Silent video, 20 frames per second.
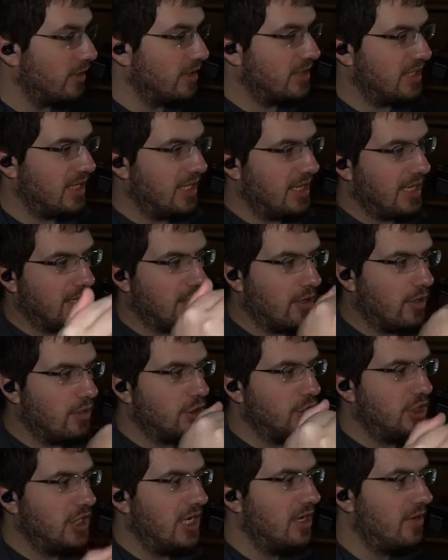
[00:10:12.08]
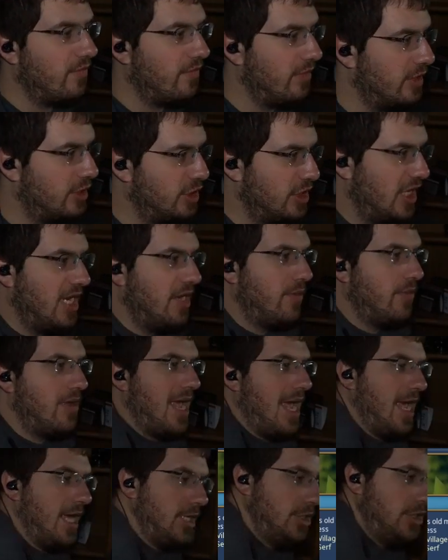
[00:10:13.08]
to see like the whole chain re chain
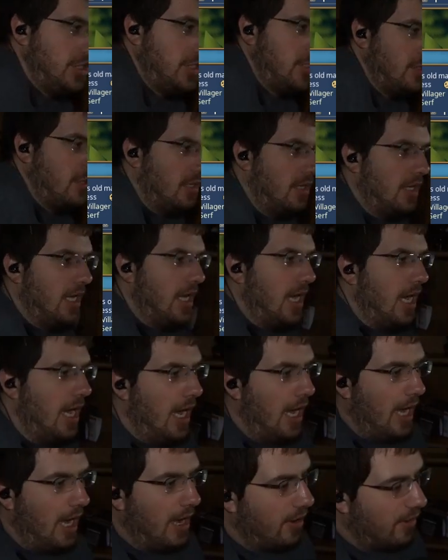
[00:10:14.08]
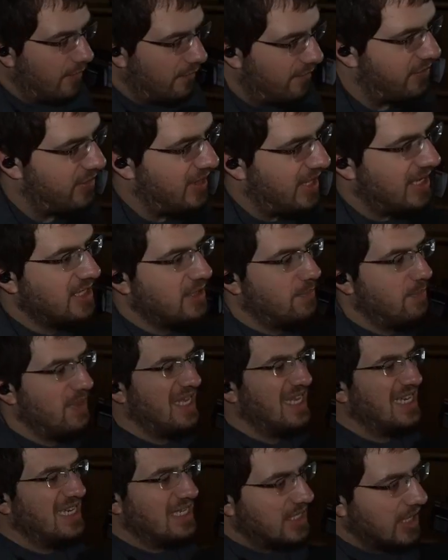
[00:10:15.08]
reaction of things
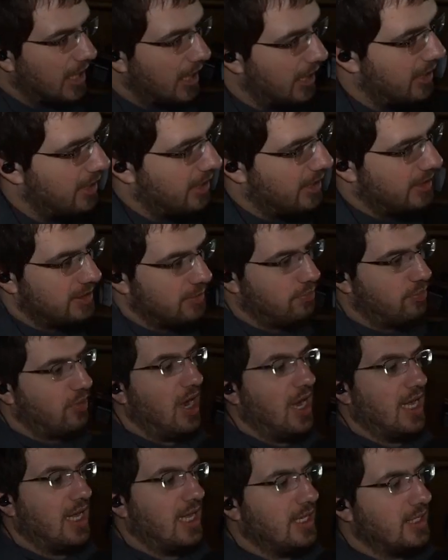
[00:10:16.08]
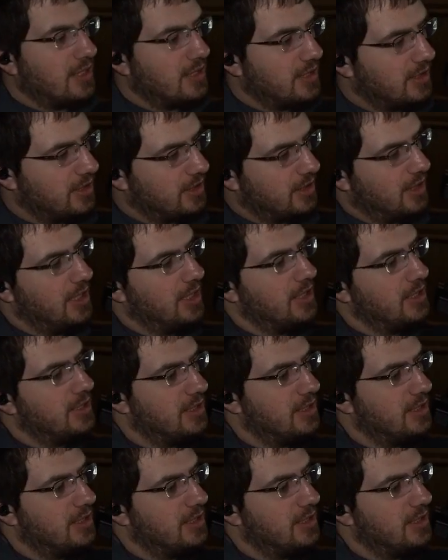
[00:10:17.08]
being done. It's pro it's it's